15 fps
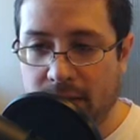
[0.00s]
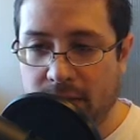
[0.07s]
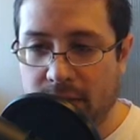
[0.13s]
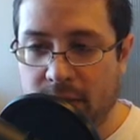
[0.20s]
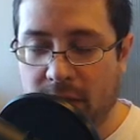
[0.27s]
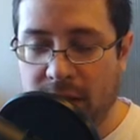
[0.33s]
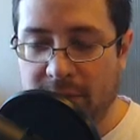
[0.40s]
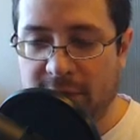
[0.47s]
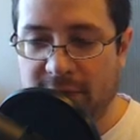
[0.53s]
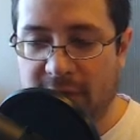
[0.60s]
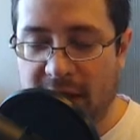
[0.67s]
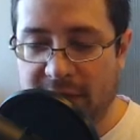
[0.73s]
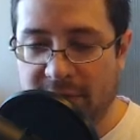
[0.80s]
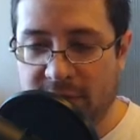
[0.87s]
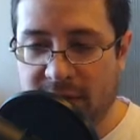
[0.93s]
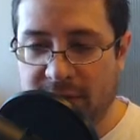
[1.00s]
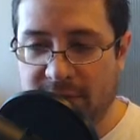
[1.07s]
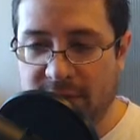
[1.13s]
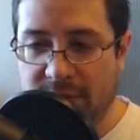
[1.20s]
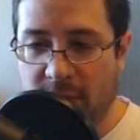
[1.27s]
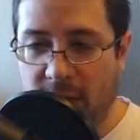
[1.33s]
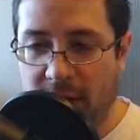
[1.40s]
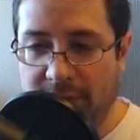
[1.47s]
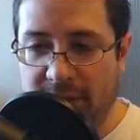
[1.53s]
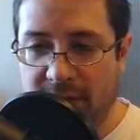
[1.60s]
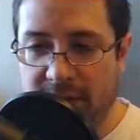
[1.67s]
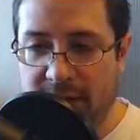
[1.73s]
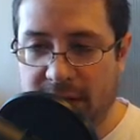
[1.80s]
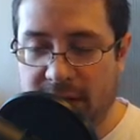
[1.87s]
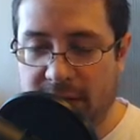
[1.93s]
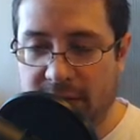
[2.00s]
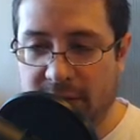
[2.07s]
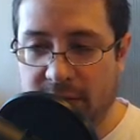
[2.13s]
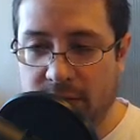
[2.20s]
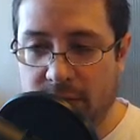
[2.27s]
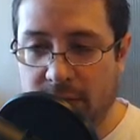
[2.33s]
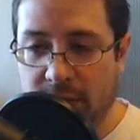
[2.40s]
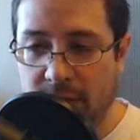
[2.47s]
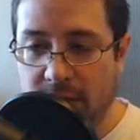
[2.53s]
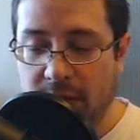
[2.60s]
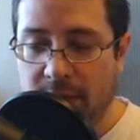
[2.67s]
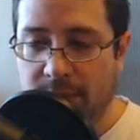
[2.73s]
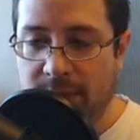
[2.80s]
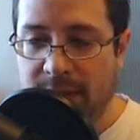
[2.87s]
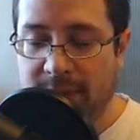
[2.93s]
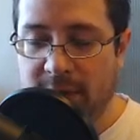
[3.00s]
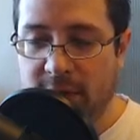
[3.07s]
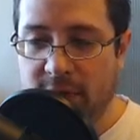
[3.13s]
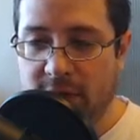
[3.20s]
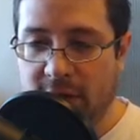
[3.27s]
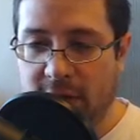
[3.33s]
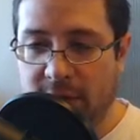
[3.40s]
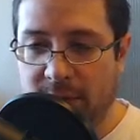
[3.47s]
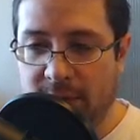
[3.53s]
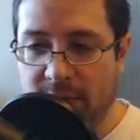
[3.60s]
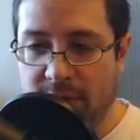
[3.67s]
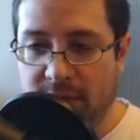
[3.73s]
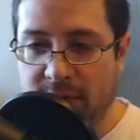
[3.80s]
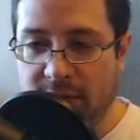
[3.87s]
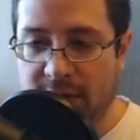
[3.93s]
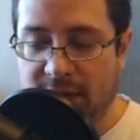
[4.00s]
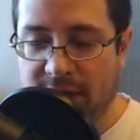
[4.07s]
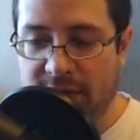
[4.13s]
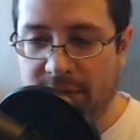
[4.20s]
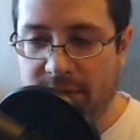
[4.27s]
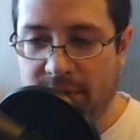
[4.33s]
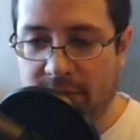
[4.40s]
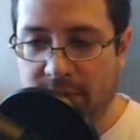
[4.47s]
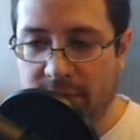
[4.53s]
So I would rather keep this pawn than taking this one. Maybe you're scared about these connected